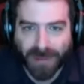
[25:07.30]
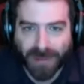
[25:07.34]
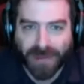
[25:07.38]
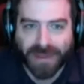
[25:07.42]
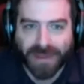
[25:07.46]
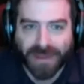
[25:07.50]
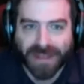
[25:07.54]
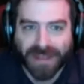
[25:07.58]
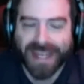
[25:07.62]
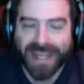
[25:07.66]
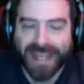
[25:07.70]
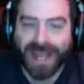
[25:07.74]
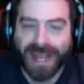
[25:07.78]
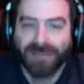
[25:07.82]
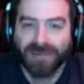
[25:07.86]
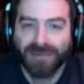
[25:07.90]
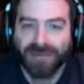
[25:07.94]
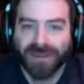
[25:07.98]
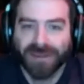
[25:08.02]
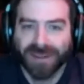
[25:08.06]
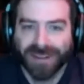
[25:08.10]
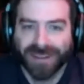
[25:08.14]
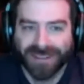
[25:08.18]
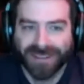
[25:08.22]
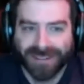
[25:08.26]
the name of
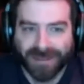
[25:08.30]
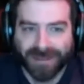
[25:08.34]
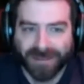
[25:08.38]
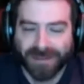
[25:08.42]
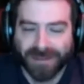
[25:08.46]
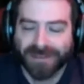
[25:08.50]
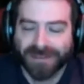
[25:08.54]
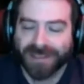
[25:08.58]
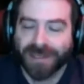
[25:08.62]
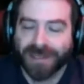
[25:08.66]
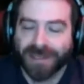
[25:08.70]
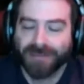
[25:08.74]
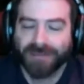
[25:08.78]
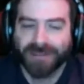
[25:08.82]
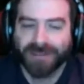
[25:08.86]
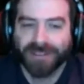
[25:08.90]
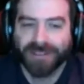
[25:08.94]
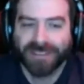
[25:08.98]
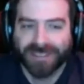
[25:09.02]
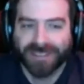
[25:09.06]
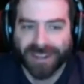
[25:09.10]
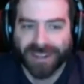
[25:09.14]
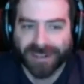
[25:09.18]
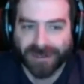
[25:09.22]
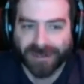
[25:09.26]
it several times when he
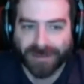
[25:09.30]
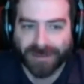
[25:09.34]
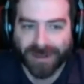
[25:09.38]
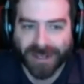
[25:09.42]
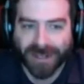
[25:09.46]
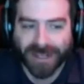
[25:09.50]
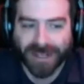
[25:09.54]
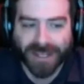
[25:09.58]
talked about it.